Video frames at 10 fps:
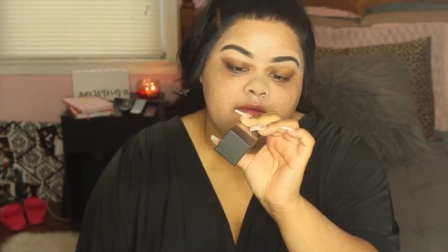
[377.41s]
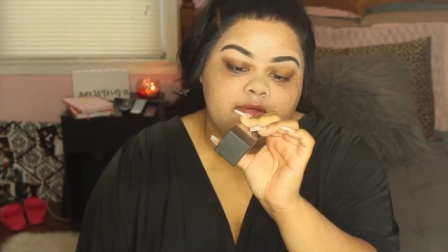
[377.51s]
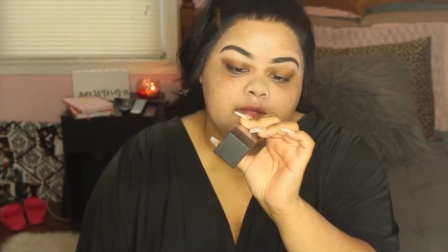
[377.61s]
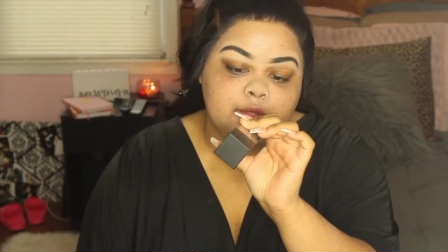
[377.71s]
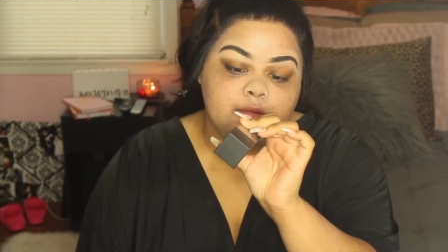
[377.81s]

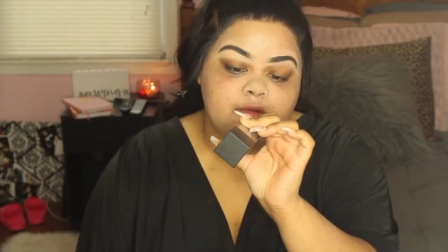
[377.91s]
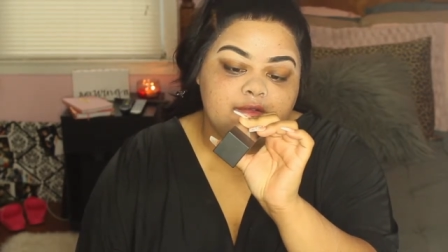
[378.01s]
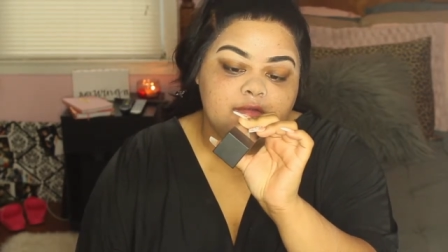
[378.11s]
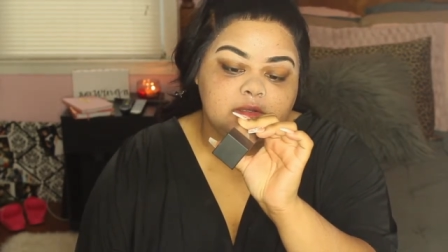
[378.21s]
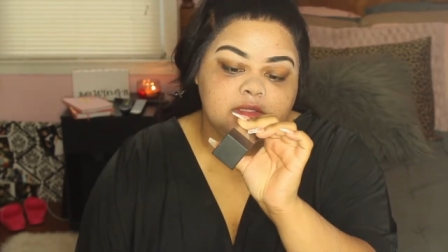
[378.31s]
Soul
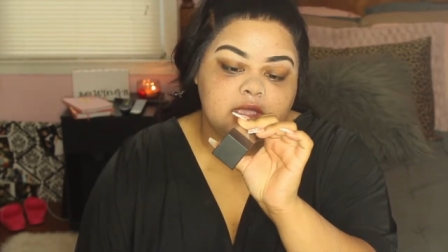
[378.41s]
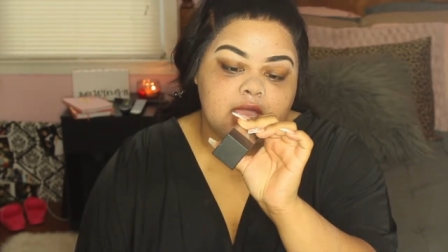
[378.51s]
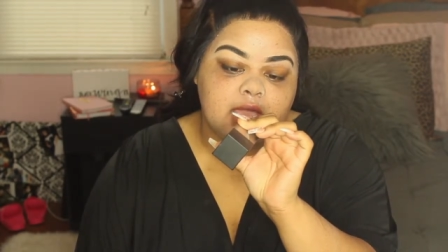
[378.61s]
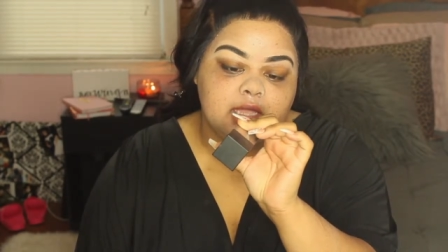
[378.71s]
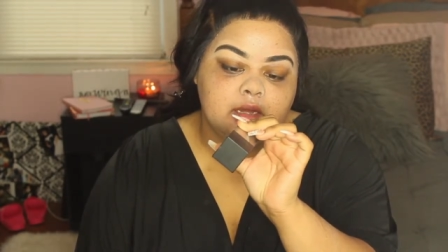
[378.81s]
Filter
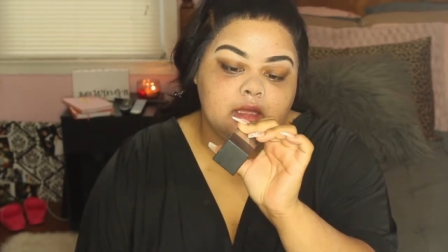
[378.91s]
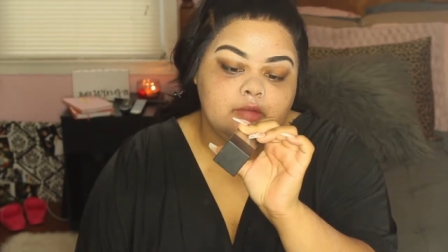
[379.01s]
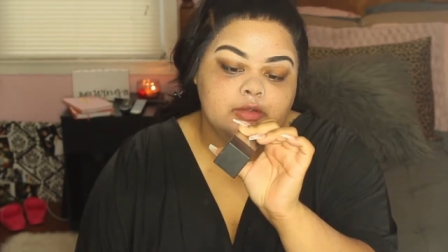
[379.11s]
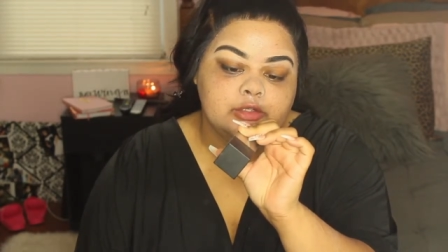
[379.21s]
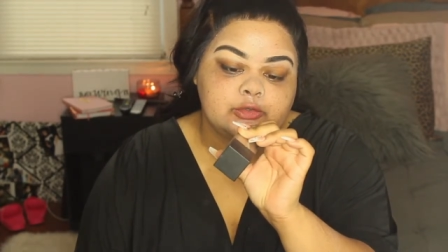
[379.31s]
High
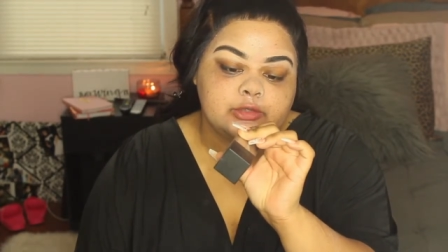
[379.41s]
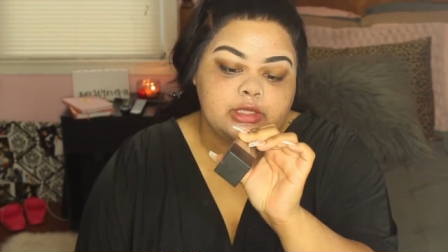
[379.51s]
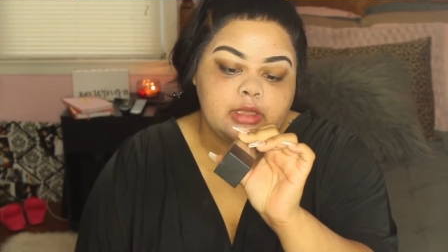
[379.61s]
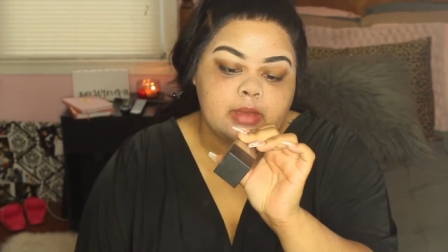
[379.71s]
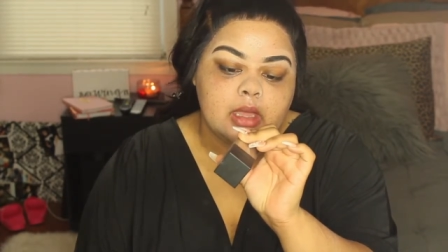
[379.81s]
Coverage
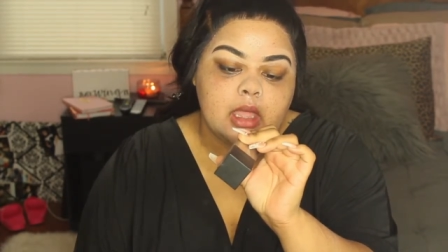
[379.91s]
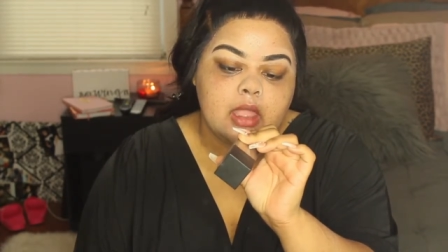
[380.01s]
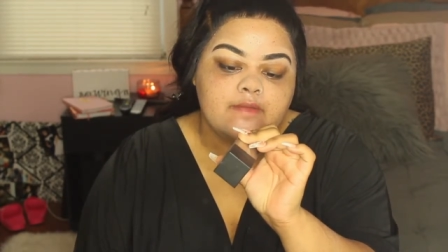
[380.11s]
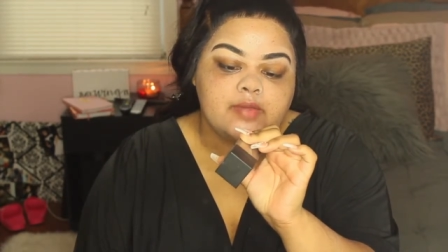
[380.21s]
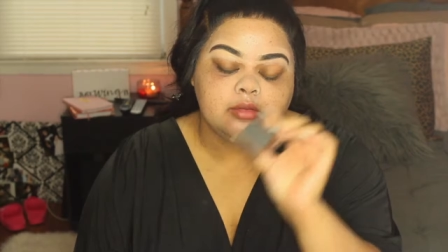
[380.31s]
Cream
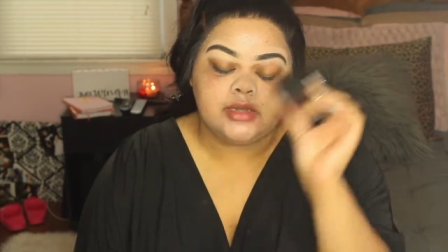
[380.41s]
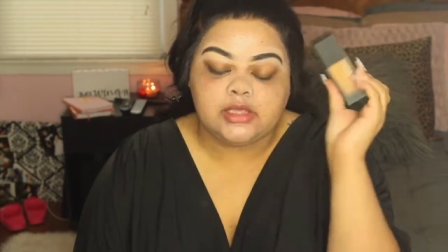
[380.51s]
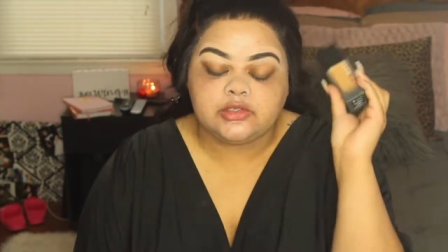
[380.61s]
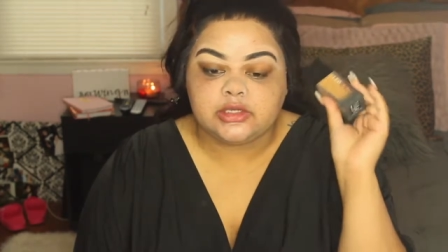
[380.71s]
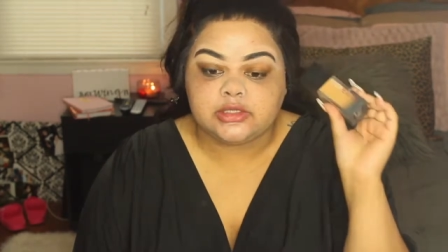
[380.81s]

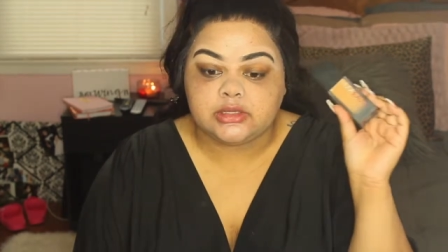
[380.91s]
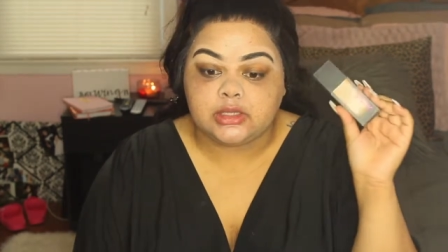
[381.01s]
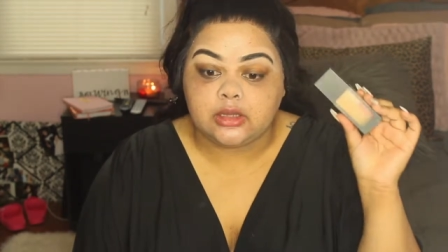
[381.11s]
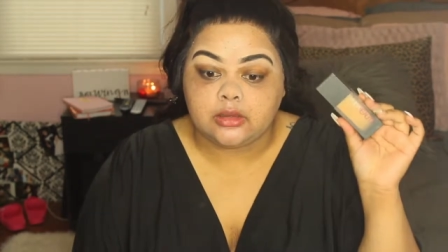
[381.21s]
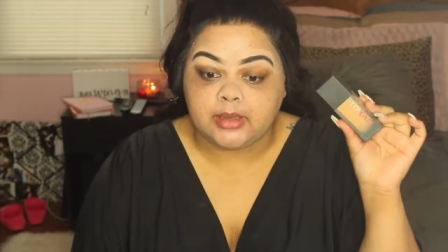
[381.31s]
Foundation. It's in
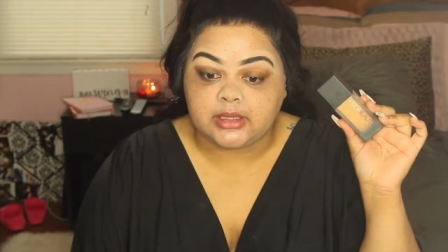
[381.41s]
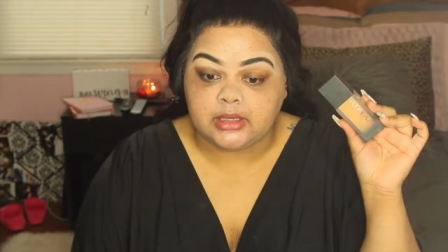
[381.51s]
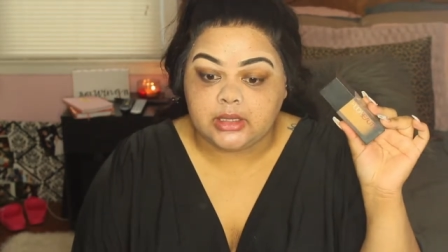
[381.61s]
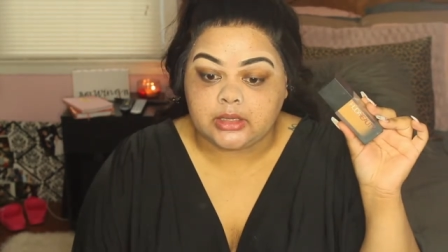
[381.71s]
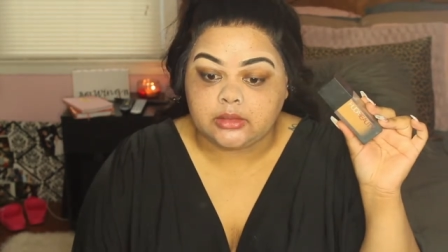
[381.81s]
the color
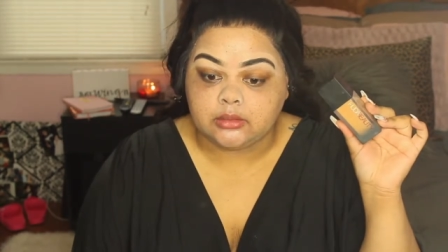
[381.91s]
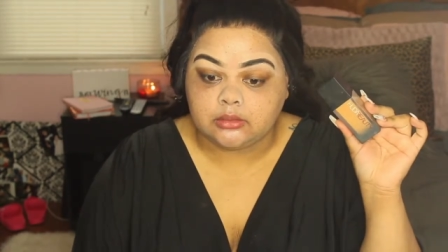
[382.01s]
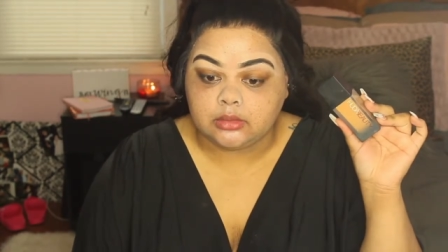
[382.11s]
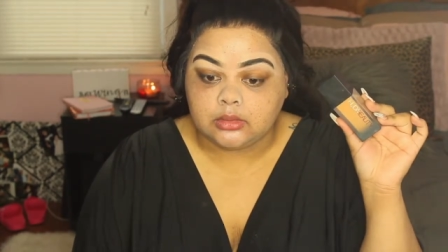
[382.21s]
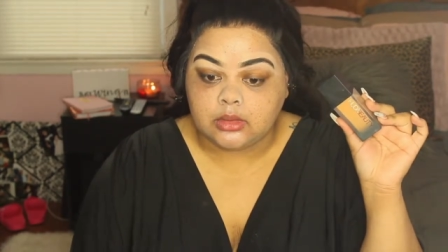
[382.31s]

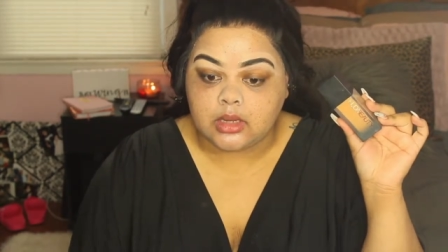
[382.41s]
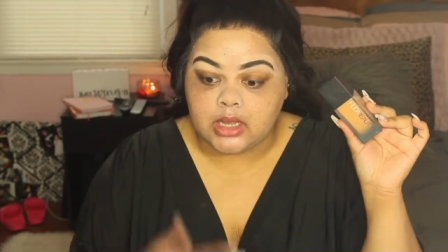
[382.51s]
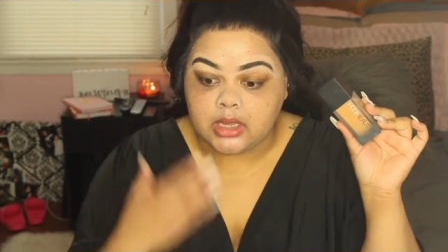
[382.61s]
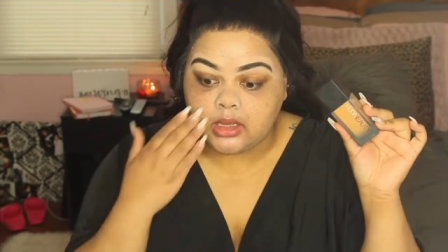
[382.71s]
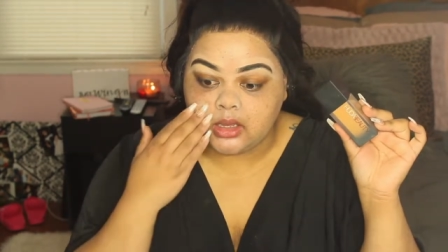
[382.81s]
Macchiato.
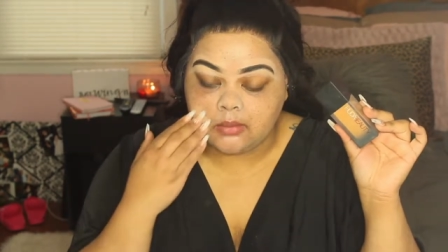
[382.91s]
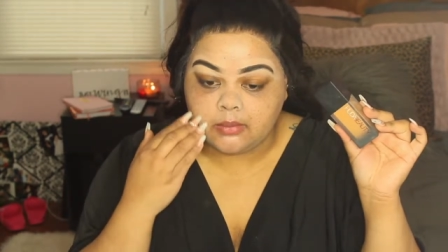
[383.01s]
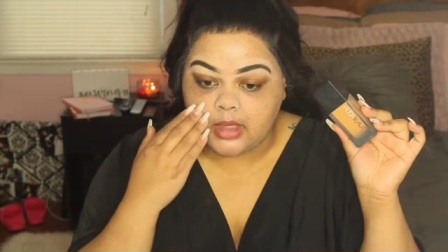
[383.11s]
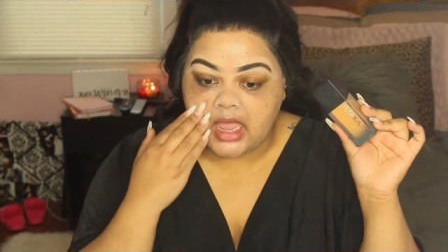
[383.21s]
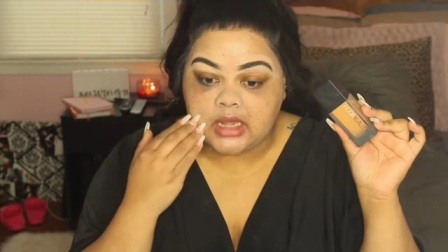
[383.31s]

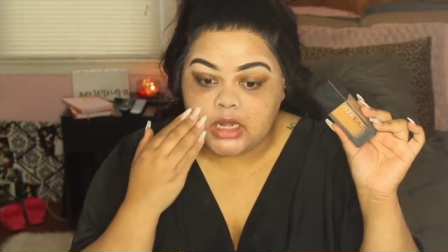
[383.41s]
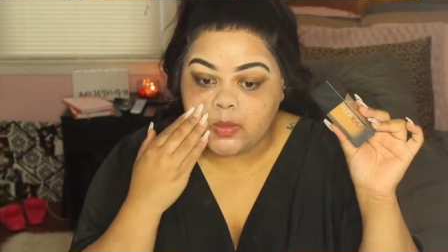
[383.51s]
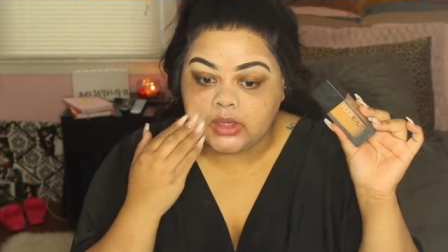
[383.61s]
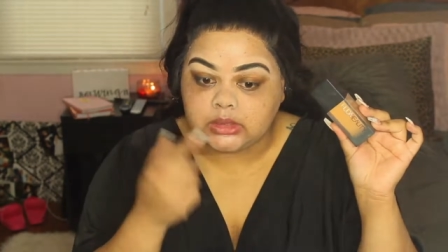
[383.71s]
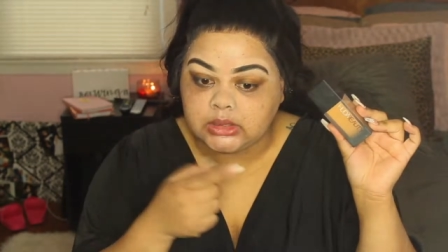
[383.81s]
I
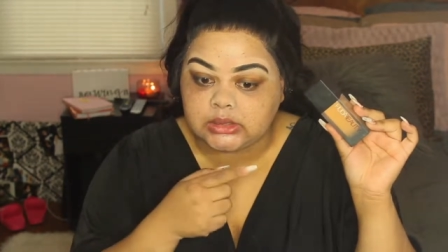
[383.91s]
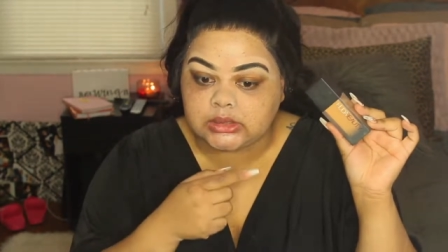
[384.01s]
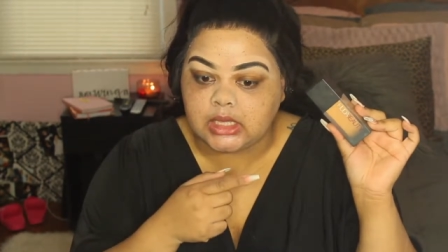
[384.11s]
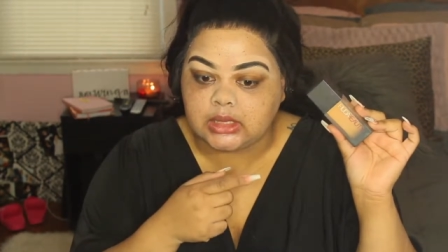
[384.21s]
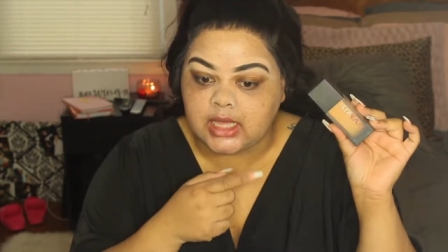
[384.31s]
know it
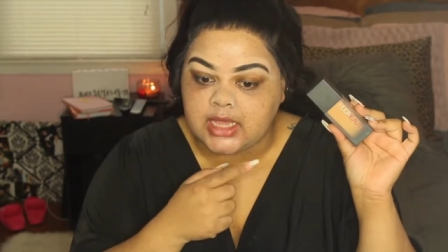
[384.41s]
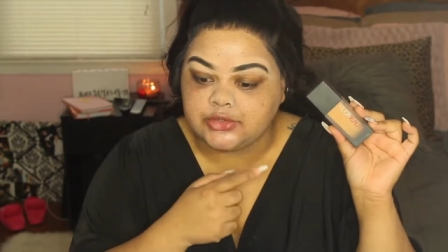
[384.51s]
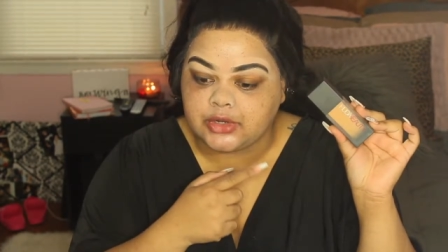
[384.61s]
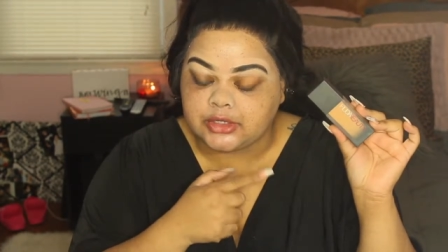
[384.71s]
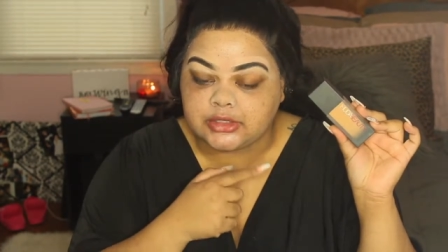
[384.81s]
looks a
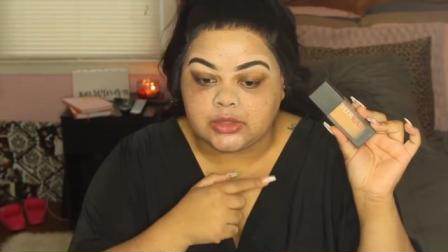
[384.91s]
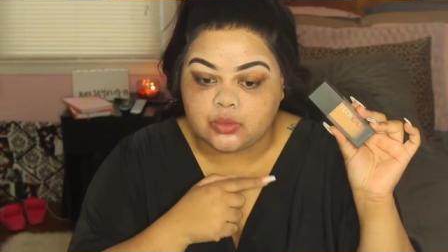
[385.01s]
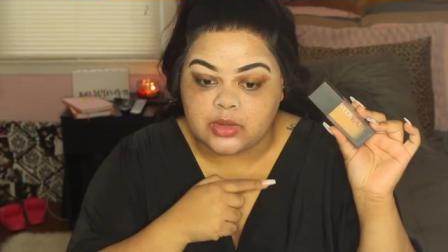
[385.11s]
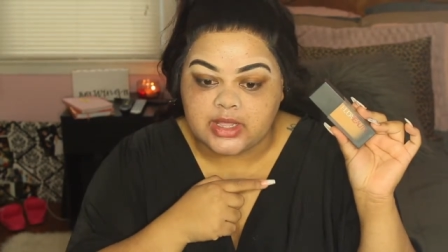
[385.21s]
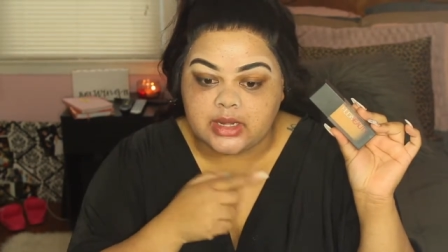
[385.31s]
lot darker
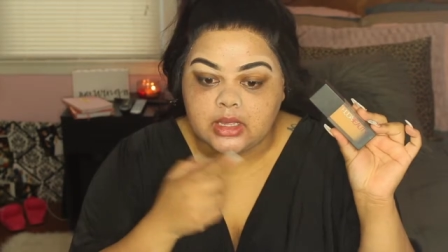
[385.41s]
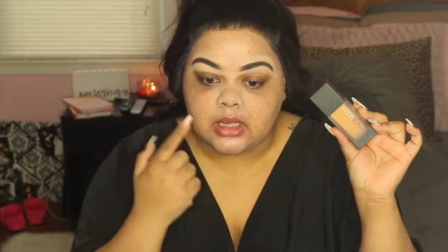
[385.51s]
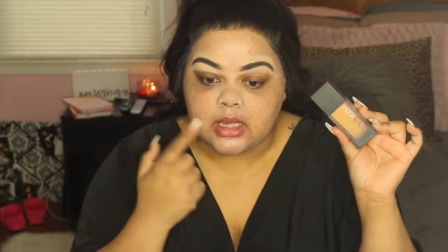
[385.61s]
than what